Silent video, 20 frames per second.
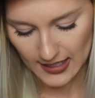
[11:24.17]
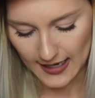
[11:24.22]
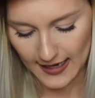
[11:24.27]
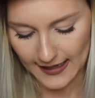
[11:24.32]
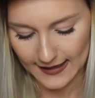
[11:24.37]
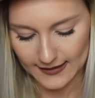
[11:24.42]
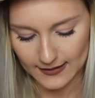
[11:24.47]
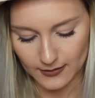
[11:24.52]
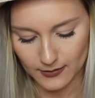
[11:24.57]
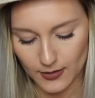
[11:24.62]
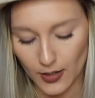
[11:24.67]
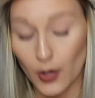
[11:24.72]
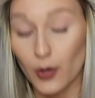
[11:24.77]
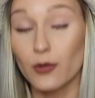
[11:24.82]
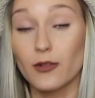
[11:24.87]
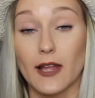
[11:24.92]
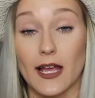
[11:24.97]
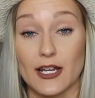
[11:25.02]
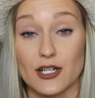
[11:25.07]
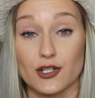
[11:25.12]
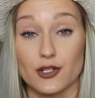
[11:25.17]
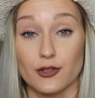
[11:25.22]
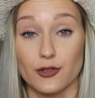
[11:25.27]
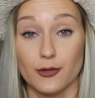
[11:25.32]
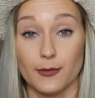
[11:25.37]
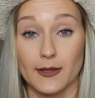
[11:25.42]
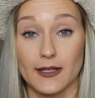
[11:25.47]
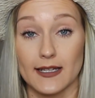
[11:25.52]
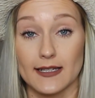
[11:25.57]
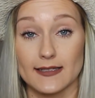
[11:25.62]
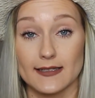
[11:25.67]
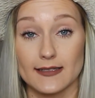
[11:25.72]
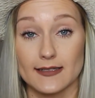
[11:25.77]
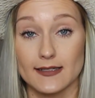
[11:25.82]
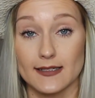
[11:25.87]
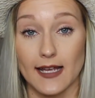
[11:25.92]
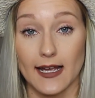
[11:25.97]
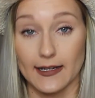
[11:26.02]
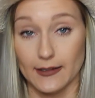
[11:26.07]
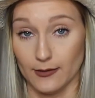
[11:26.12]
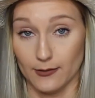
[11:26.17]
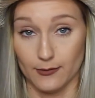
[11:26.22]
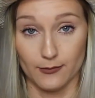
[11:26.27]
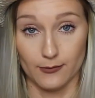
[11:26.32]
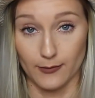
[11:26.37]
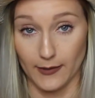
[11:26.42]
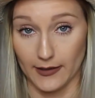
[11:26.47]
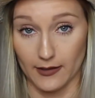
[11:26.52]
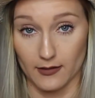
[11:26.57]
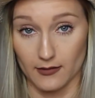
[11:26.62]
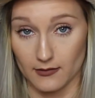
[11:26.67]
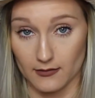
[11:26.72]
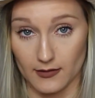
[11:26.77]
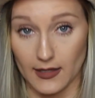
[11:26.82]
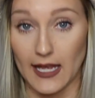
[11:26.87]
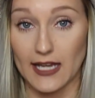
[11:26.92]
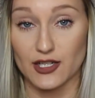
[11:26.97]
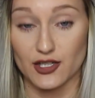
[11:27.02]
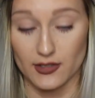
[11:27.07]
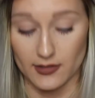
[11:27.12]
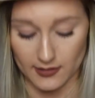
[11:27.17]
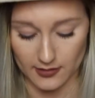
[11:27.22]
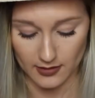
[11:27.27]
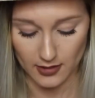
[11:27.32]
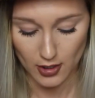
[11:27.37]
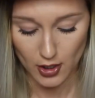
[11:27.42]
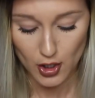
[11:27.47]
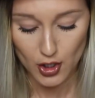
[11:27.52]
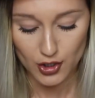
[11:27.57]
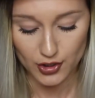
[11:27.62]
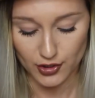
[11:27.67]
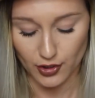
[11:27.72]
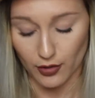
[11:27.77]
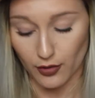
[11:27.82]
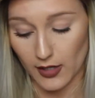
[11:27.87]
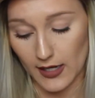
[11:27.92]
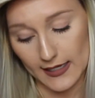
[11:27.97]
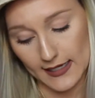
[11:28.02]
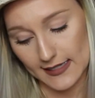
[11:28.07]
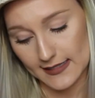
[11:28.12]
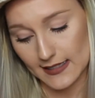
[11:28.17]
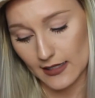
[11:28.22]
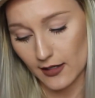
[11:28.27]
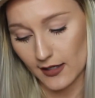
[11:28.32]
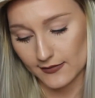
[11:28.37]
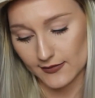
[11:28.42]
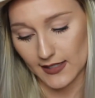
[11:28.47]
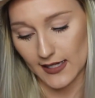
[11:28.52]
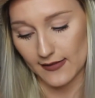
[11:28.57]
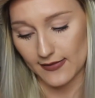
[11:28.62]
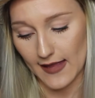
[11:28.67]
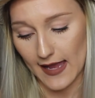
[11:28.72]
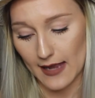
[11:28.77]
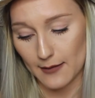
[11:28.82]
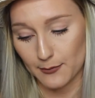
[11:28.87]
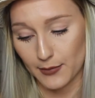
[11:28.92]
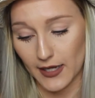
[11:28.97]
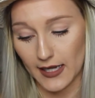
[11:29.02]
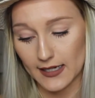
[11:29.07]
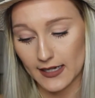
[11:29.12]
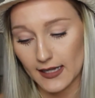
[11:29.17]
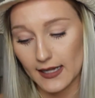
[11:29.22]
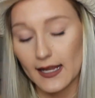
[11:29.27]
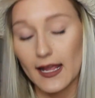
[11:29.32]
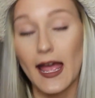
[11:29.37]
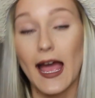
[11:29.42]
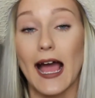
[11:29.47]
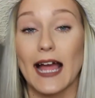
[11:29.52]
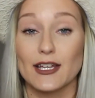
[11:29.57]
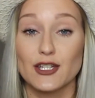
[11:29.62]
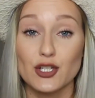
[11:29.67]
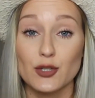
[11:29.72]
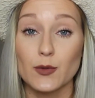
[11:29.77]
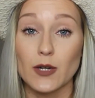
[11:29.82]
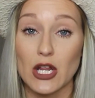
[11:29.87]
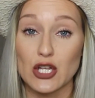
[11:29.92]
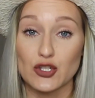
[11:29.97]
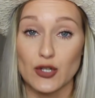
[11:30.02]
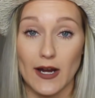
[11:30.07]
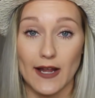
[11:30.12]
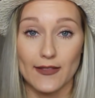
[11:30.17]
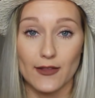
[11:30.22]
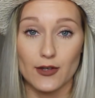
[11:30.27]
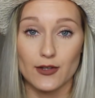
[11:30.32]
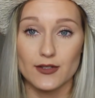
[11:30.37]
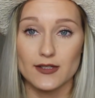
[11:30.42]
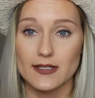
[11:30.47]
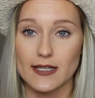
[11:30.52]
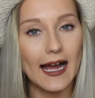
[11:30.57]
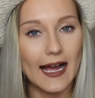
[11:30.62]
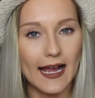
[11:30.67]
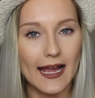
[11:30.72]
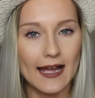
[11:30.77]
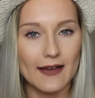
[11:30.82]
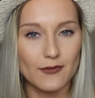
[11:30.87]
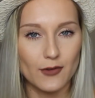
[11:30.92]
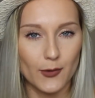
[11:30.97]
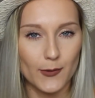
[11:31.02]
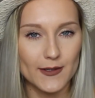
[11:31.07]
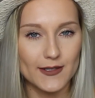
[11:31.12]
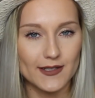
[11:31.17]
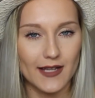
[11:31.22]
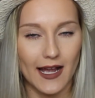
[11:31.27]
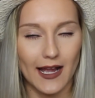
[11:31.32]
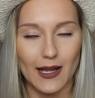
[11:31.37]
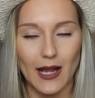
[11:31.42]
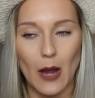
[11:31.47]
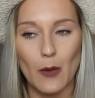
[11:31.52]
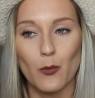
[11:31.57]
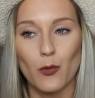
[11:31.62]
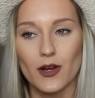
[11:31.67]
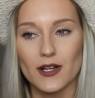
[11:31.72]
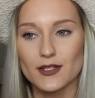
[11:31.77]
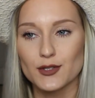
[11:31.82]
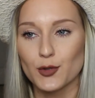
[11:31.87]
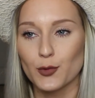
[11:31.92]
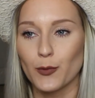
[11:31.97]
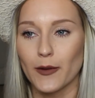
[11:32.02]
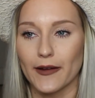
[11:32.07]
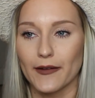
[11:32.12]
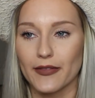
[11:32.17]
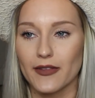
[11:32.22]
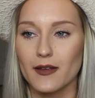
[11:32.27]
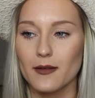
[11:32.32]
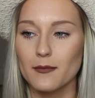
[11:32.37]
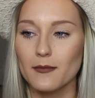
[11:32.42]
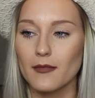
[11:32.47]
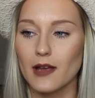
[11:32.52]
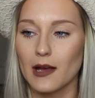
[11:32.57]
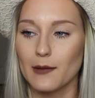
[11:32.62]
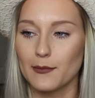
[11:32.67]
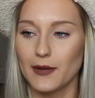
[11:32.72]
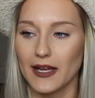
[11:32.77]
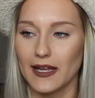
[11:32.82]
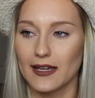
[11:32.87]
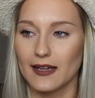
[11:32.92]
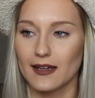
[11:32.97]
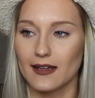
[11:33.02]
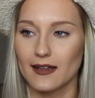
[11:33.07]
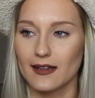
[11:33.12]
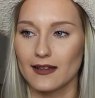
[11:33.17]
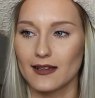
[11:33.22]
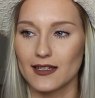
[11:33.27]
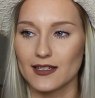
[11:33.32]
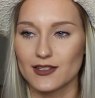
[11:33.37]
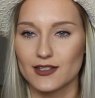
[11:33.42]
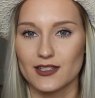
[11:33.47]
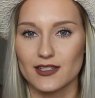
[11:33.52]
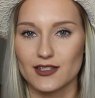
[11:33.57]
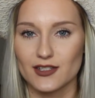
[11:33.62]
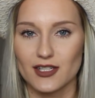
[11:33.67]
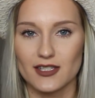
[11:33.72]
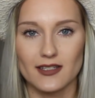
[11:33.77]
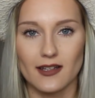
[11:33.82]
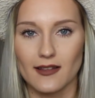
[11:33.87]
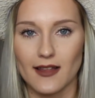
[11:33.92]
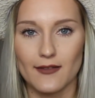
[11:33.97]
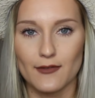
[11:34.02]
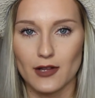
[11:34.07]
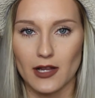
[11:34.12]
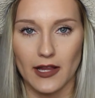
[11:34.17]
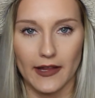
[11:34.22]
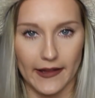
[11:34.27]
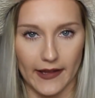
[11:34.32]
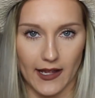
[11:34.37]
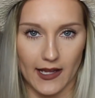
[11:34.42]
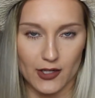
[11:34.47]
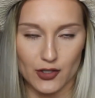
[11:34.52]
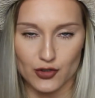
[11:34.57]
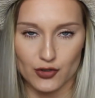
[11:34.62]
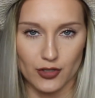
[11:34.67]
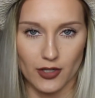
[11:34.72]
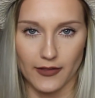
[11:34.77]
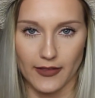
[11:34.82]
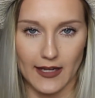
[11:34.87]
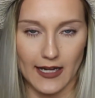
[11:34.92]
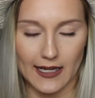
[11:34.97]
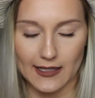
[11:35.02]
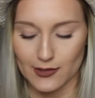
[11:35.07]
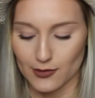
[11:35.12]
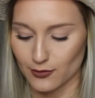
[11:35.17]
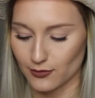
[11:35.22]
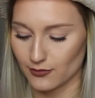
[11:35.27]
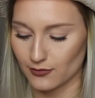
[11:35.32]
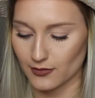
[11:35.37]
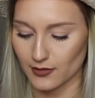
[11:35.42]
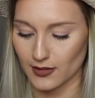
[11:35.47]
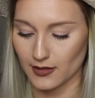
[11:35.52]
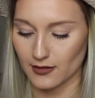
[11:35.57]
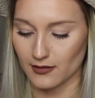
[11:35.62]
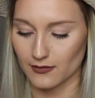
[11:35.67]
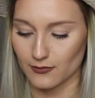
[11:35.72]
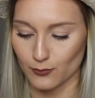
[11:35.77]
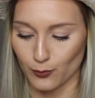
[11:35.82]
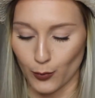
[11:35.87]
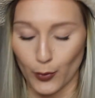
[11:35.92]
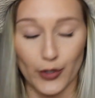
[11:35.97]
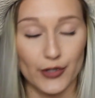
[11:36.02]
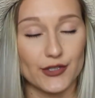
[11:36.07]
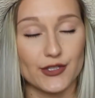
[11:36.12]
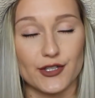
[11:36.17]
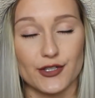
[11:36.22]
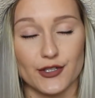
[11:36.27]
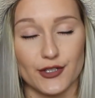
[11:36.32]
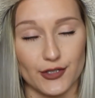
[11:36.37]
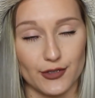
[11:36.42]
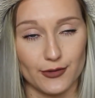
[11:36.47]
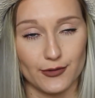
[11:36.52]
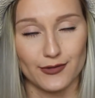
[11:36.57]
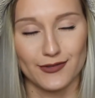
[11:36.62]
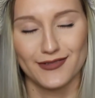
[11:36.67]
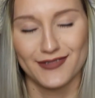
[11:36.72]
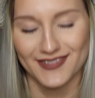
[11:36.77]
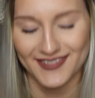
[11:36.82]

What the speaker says: I don't own lash glue because I don't wear lashes, so I guess I'll have to get that. But I do want to try those. I want to wear them, but it's just a level of extra that I don't want to do.